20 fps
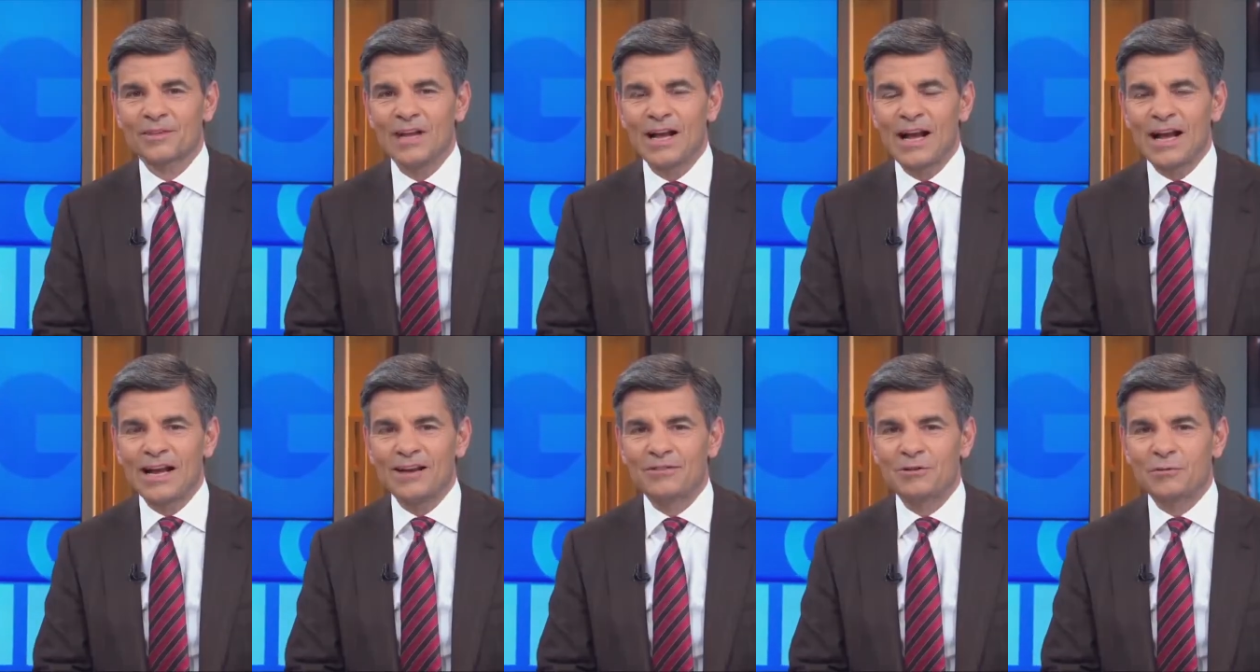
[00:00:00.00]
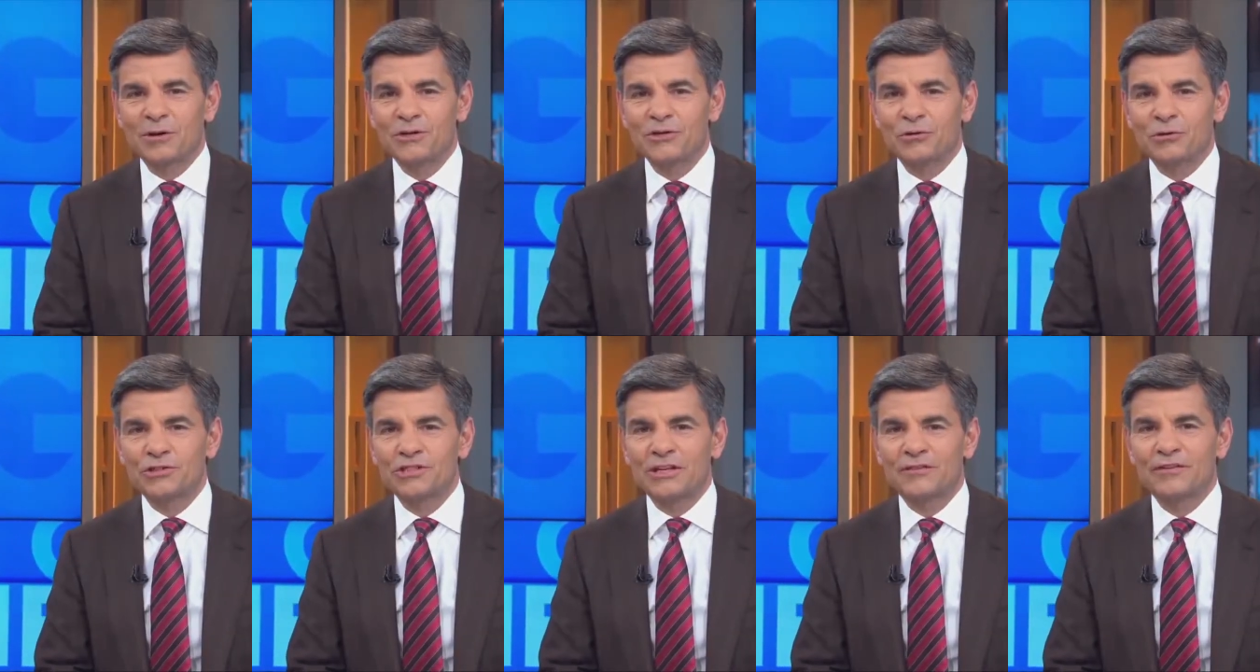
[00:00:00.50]
Hi, everyone.
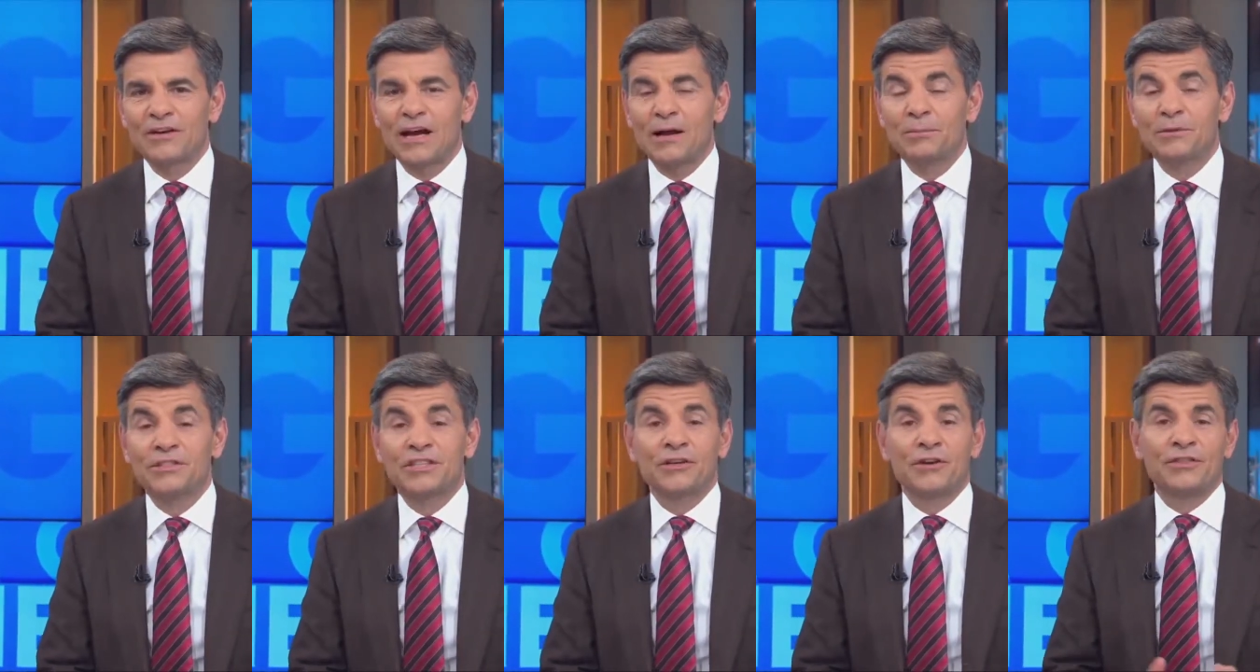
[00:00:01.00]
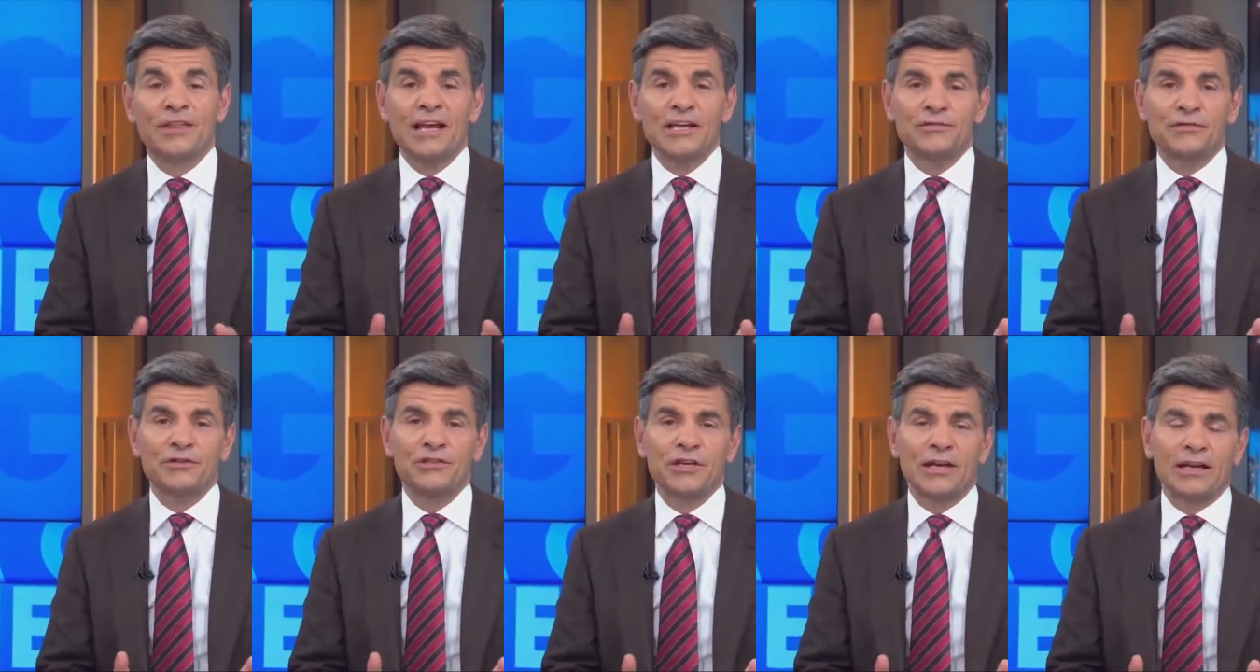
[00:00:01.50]
George Stephanopoulos here. Thanks
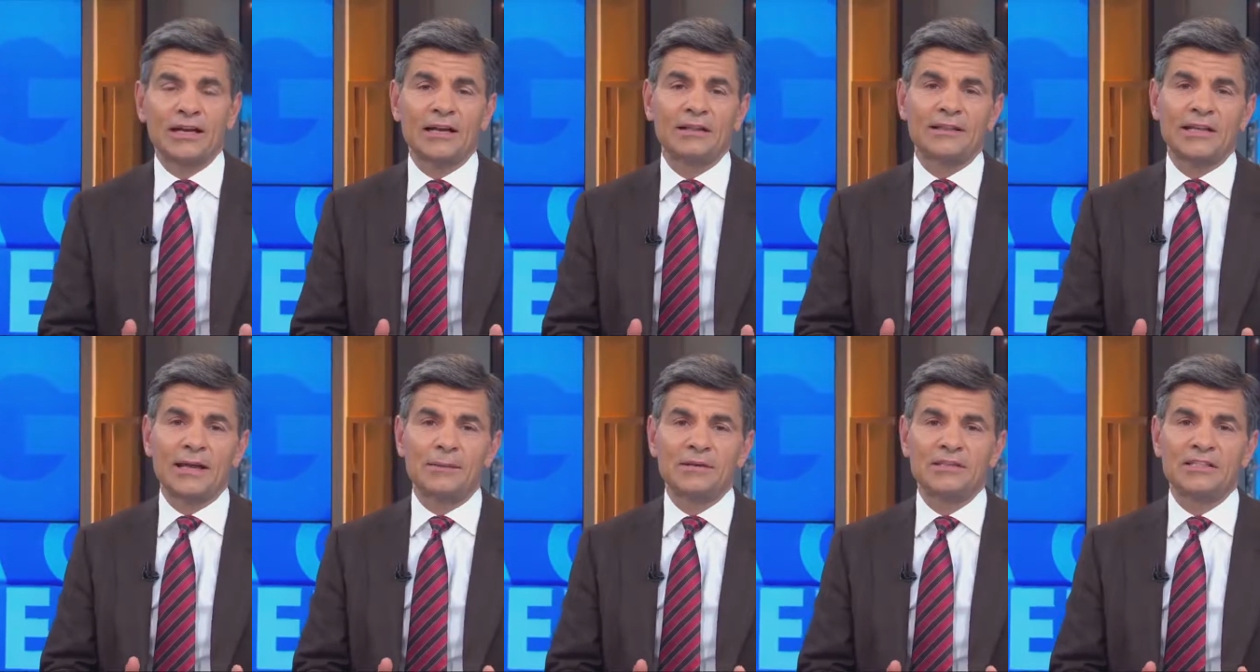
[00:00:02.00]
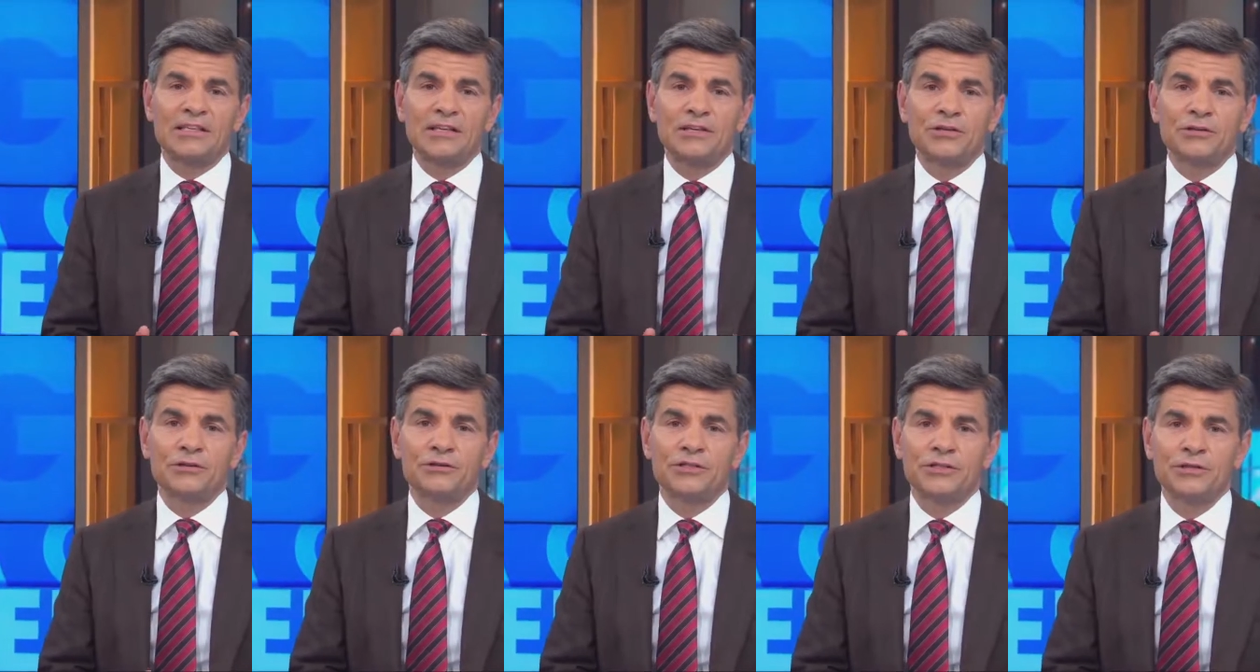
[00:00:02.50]
for checking out the ABC
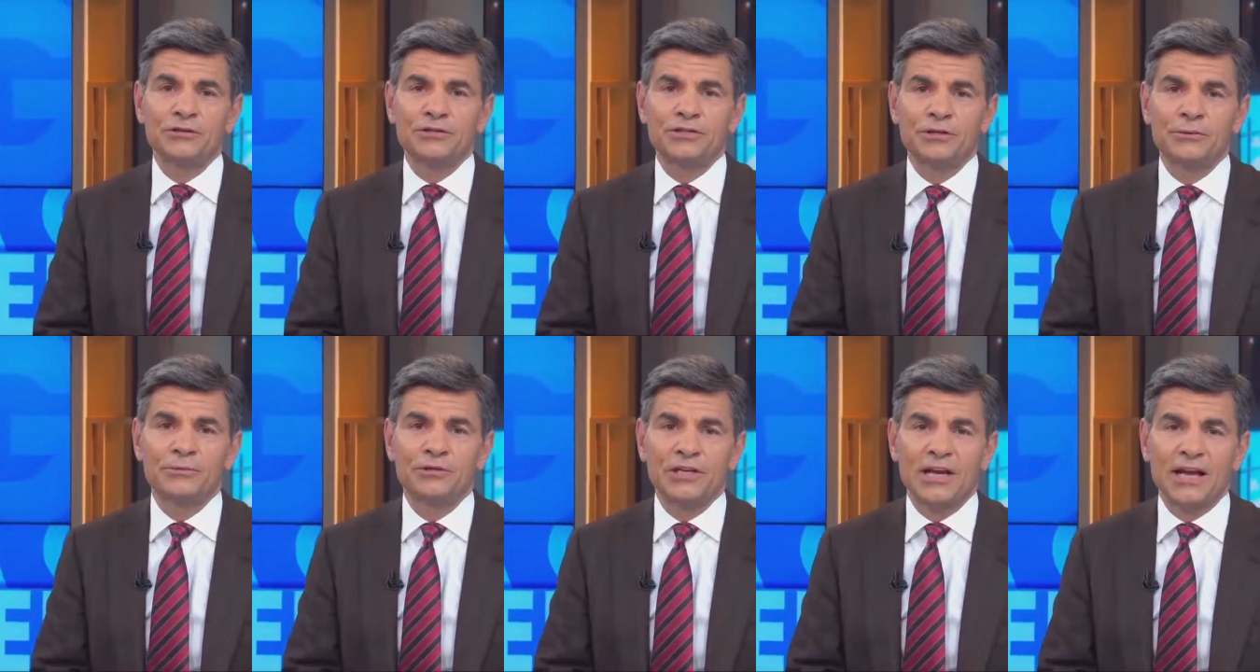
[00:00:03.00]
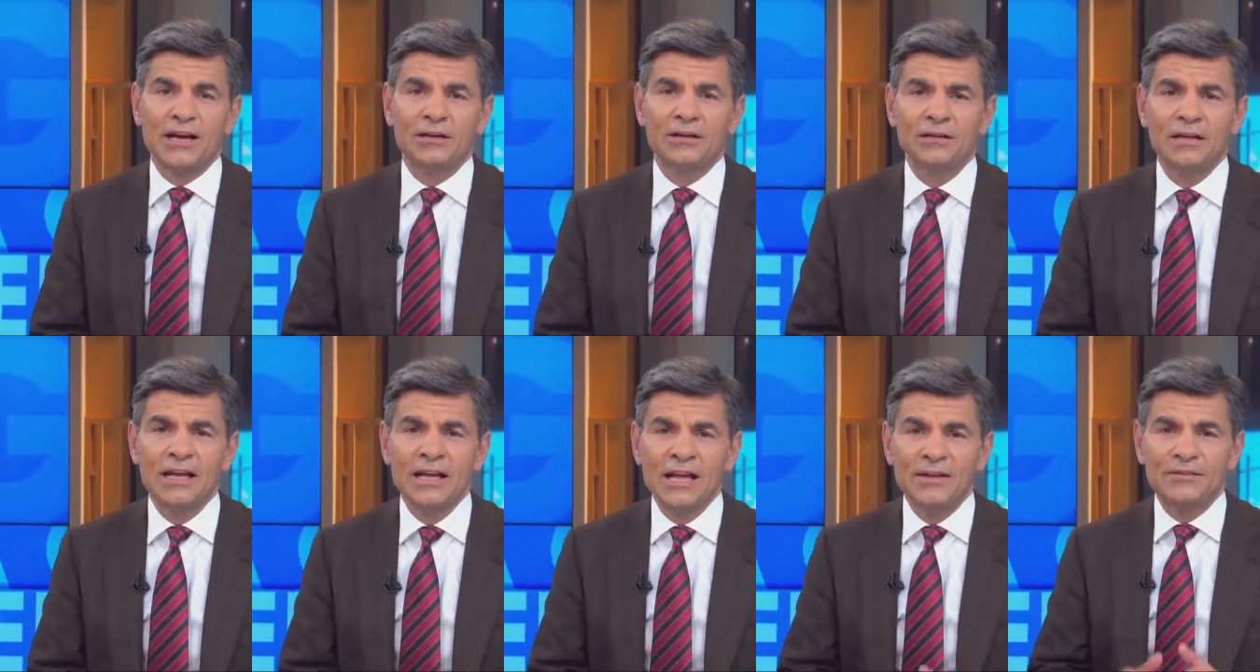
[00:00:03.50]
News YouTube channel.